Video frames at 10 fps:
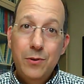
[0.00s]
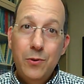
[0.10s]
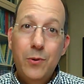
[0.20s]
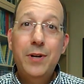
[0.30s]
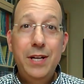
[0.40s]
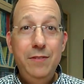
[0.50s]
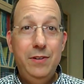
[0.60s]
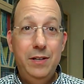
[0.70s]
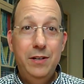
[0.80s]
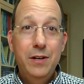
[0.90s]
or
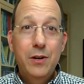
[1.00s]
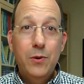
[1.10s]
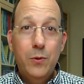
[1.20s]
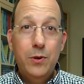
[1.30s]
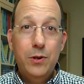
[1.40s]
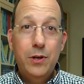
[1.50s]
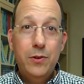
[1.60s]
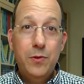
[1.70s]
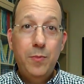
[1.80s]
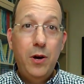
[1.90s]
even order a
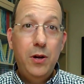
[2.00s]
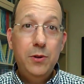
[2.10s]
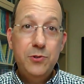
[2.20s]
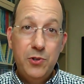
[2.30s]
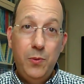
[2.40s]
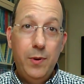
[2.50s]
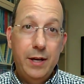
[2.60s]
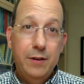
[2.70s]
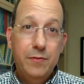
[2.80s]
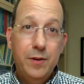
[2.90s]
small
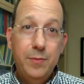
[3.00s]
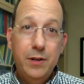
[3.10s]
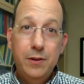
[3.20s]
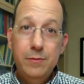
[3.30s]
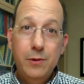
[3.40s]
toy from a